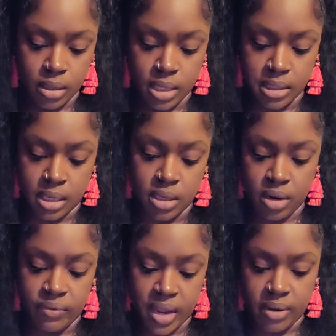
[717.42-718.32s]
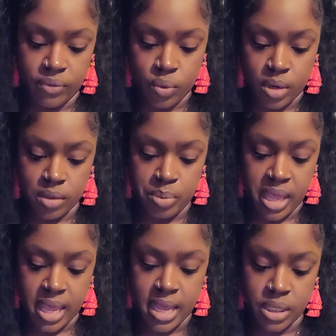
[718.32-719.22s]
Let's go clarify for the
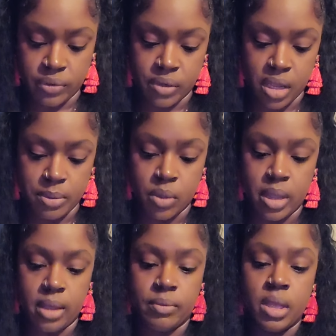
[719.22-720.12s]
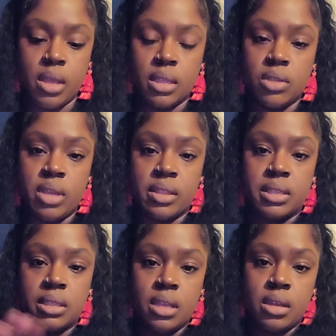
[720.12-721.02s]
Page of Cups. Okay, so you got the
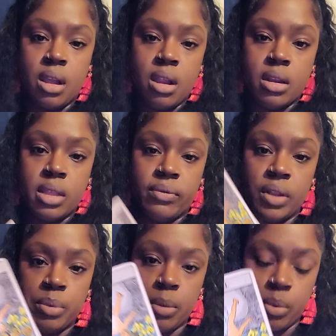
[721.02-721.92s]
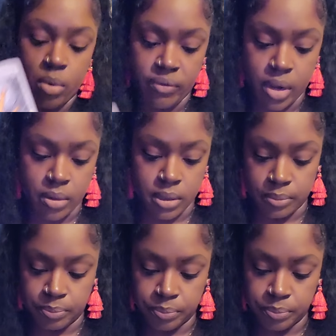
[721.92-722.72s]
Sun card flipping up in reverse.